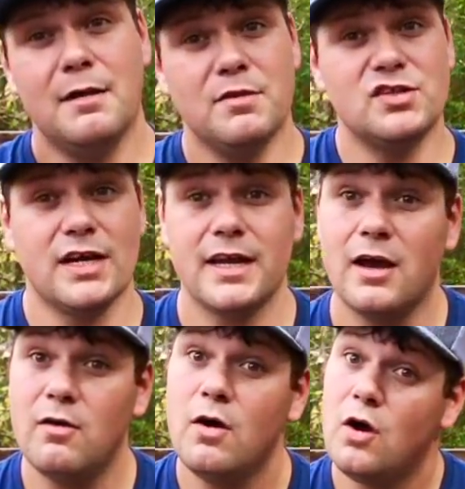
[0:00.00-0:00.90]
I'm gonna check
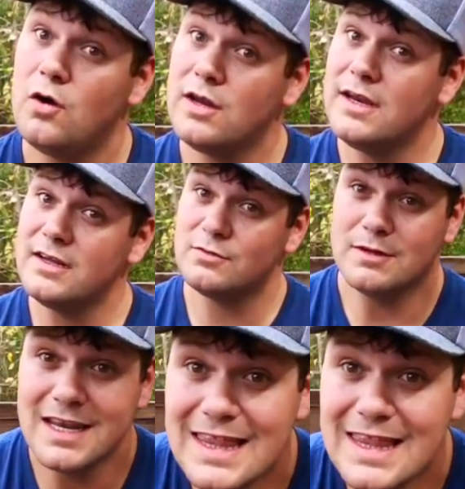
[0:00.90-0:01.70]
y'all on the next one.